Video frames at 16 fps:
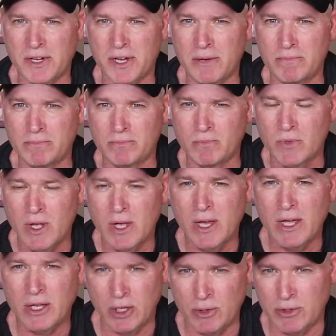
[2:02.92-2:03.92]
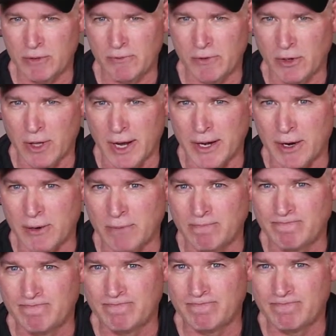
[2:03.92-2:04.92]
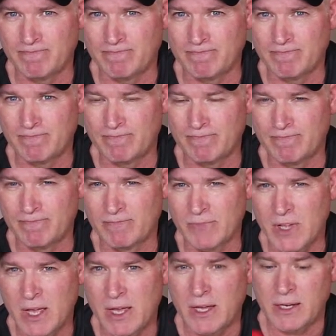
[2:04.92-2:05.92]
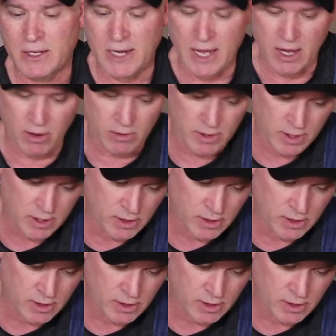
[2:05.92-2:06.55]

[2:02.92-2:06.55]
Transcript: it up and use it for later. Now,